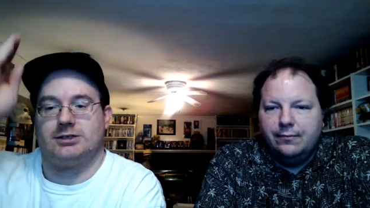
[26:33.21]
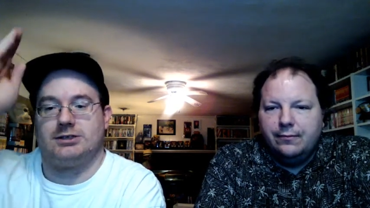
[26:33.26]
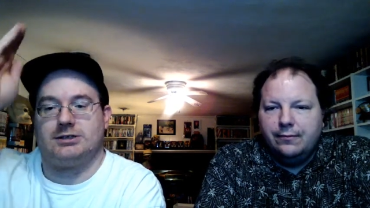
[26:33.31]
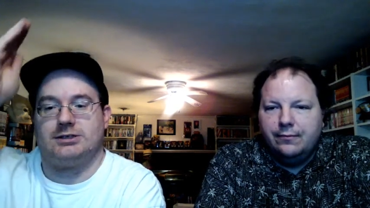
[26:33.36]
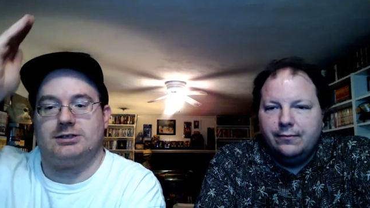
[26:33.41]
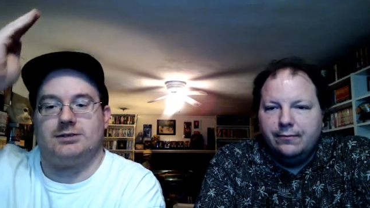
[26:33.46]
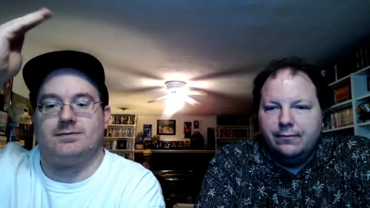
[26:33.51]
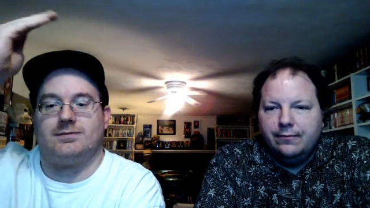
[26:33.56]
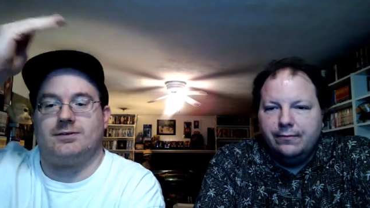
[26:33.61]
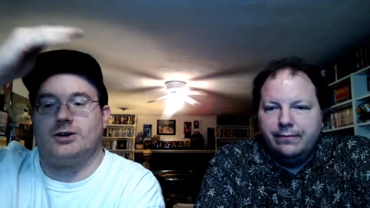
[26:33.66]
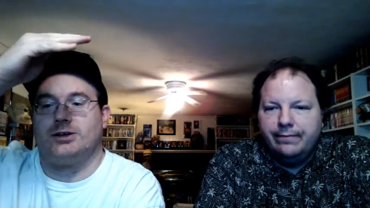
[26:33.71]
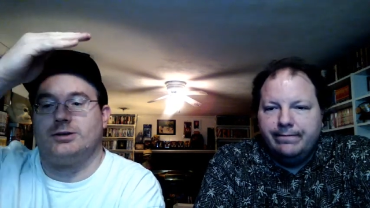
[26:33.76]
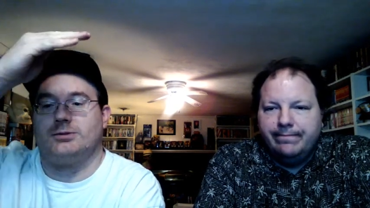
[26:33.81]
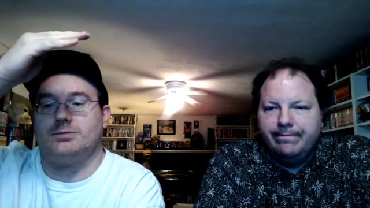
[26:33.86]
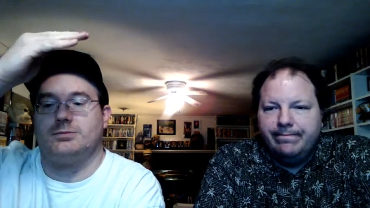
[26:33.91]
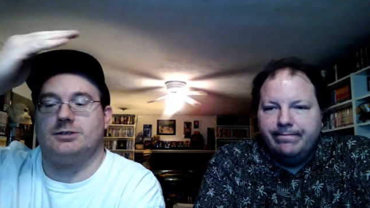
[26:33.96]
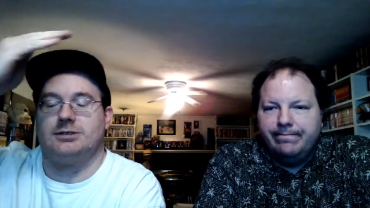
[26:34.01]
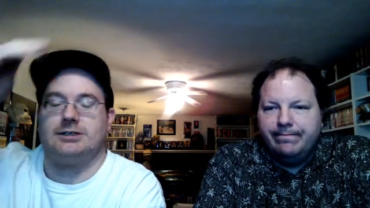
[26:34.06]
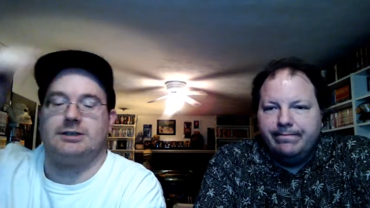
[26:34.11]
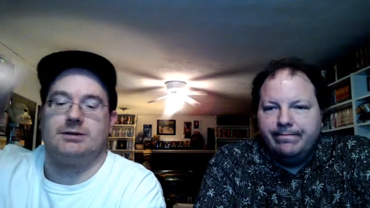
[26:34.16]
Speaker 1: This is
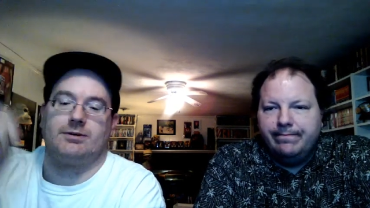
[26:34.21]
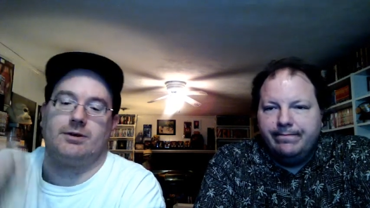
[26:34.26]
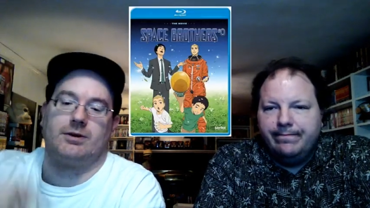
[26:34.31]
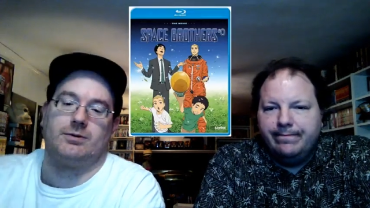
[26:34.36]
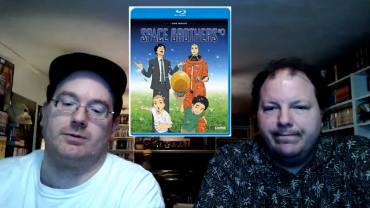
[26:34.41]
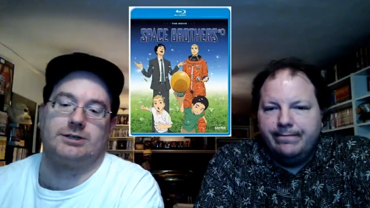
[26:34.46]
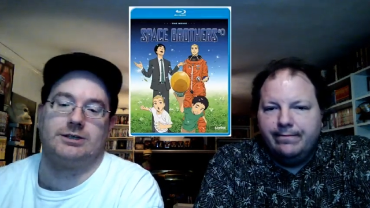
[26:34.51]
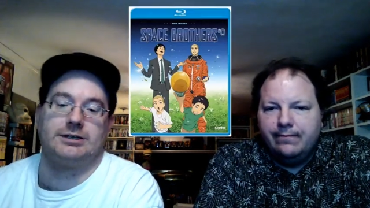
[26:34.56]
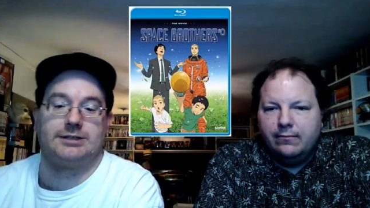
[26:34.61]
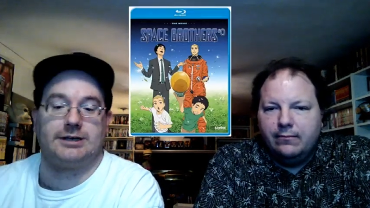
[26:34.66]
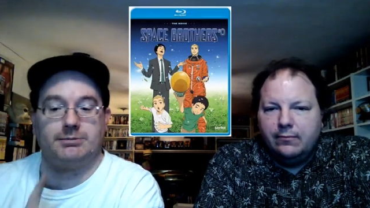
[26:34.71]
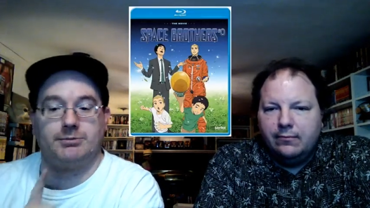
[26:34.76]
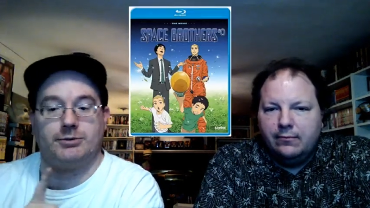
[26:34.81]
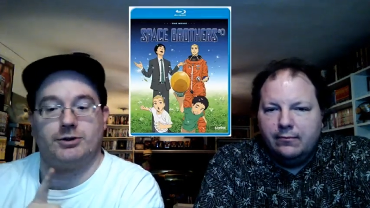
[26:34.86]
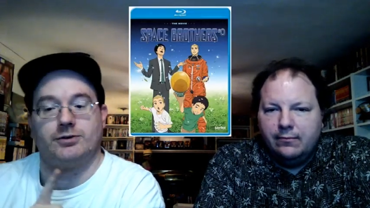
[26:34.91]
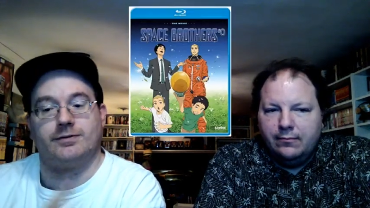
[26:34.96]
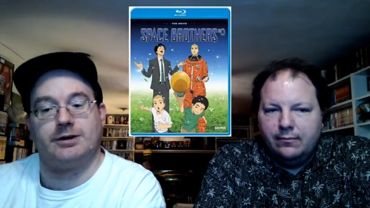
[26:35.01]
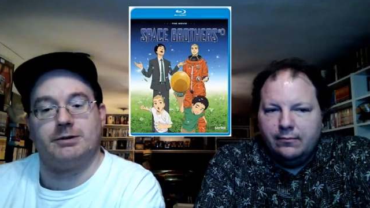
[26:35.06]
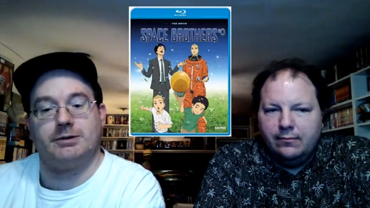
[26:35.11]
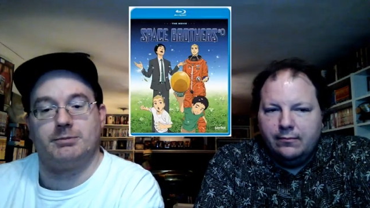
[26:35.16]
Volume Zero, which is a
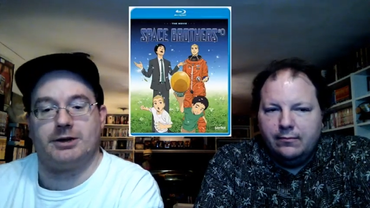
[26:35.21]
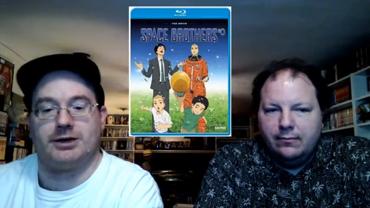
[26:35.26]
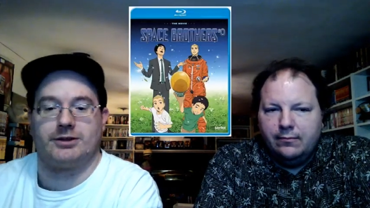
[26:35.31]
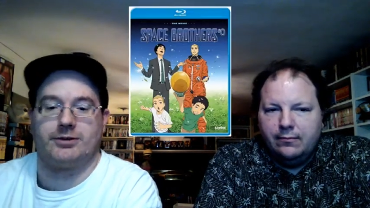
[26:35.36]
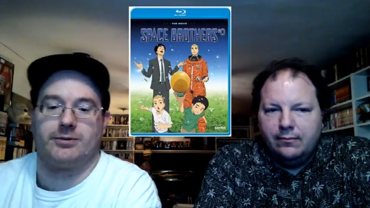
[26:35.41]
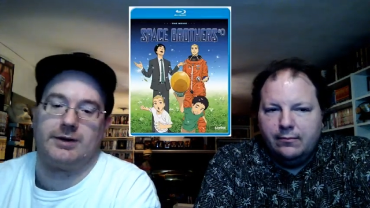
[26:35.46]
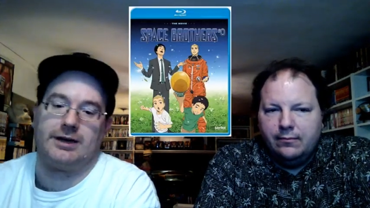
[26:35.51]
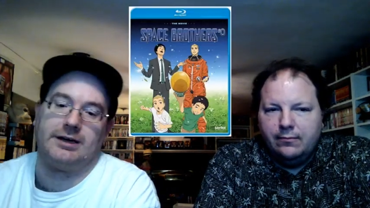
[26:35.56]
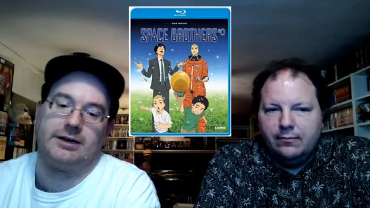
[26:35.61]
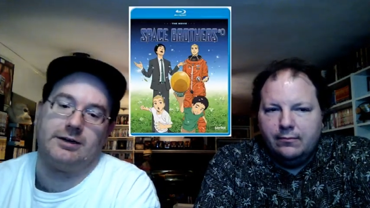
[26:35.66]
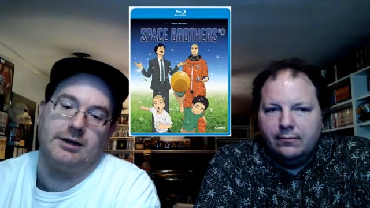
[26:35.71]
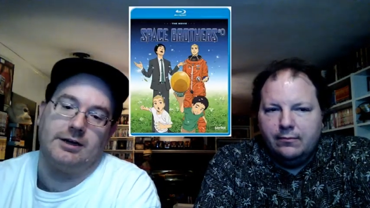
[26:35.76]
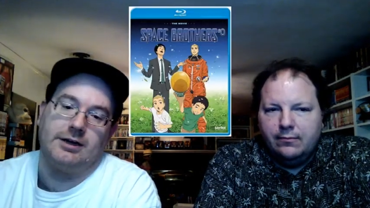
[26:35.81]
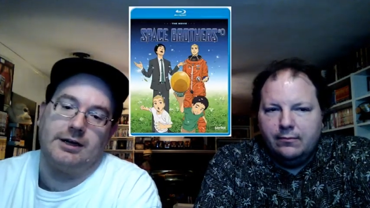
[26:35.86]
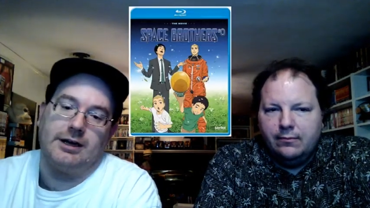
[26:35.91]
movie, by the way